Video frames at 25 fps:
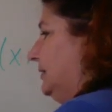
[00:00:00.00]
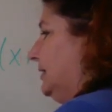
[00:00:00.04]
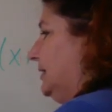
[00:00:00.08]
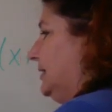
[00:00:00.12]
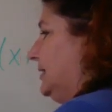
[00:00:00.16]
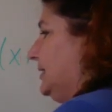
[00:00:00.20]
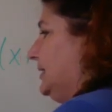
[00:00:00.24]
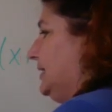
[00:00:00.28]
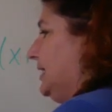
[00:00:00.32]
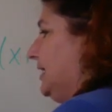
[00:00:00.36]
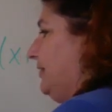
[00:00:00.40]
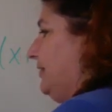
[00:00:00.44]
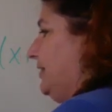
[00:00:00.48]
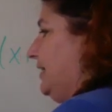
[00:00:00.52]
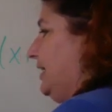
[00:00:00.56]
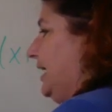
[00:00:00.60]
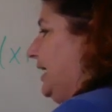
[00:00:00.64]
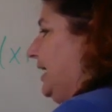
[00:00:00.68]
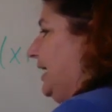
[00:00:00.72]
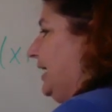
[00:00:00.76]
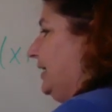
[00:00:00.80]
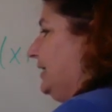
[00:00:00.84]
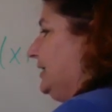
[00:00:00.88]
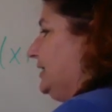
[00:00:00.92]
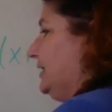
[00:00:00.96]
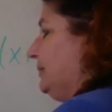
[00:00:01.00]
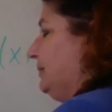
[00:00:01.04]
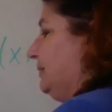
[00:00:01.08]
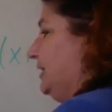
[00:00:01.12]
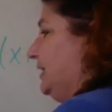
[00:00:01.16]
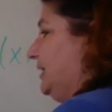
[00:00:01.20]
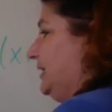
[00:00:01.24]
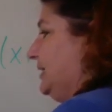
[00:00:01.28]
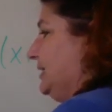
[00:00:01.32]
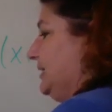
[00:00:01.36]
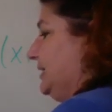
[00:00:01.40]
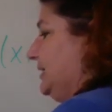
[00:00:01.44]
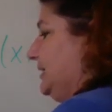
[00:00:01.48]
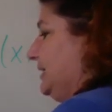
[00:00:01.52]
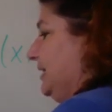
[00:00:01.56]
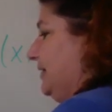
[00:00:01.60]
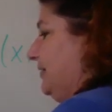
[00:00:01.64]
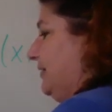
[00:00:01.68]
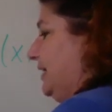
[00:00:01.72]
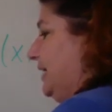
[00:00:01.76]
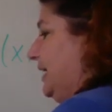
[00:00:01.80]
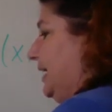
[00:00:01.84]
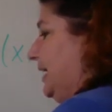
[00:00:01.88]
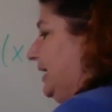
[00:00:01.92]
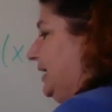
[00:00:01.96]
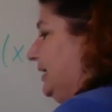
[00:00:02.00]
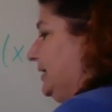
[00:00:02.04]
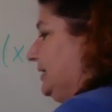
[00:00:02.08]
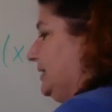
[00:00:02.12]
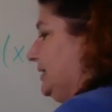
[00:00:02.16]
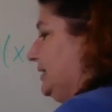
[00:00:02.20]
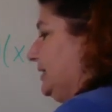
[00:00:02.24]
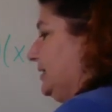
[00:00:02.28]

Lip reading: 7x plus 7x